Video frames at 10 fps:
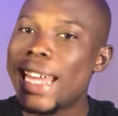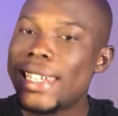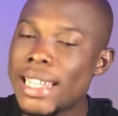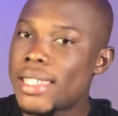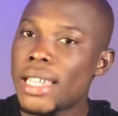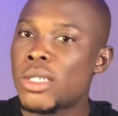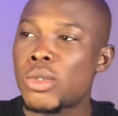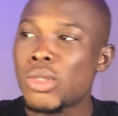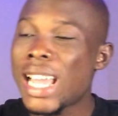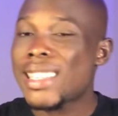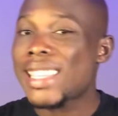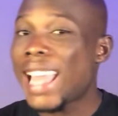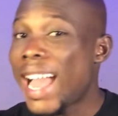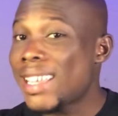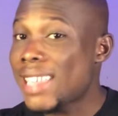addicted to that
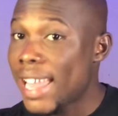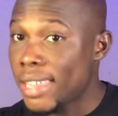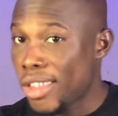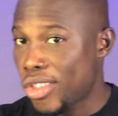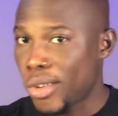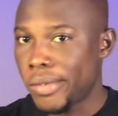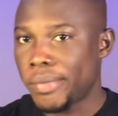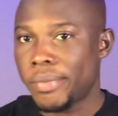guy's attention.